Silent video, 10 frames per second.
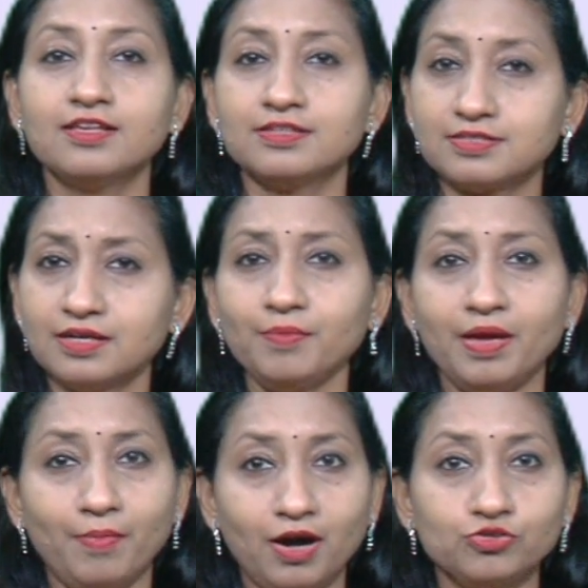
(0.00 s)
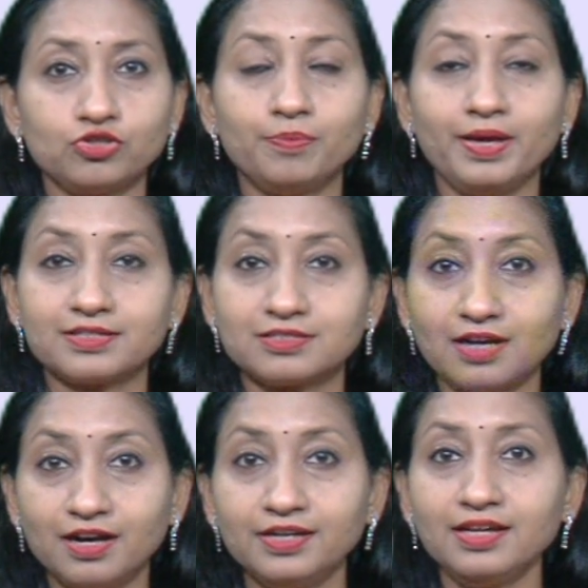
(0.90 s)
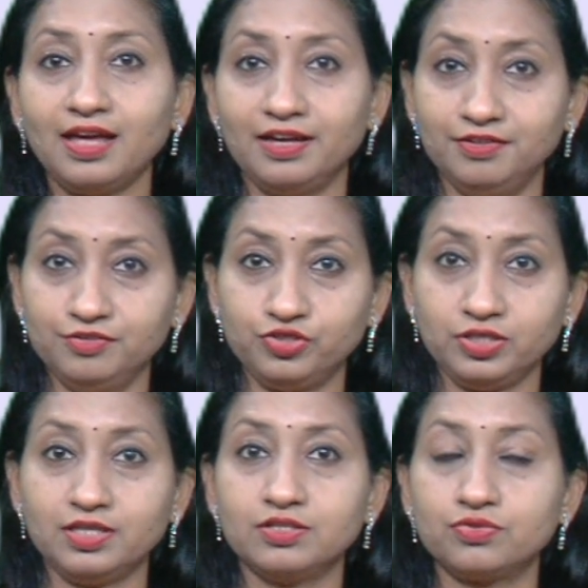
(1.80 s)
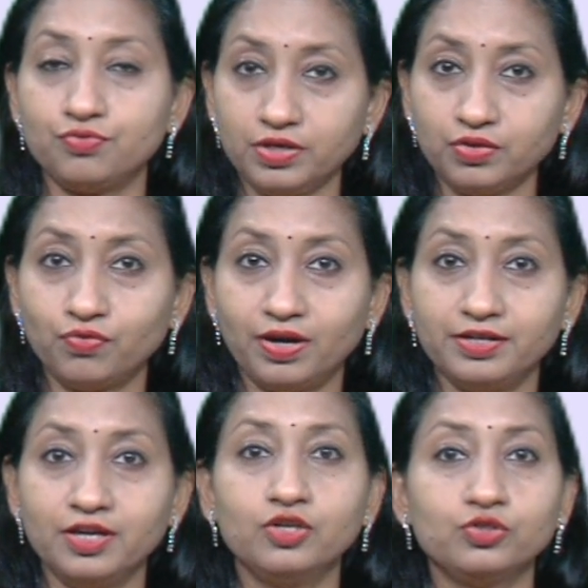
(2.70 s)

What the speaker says: Some amount of external energy is required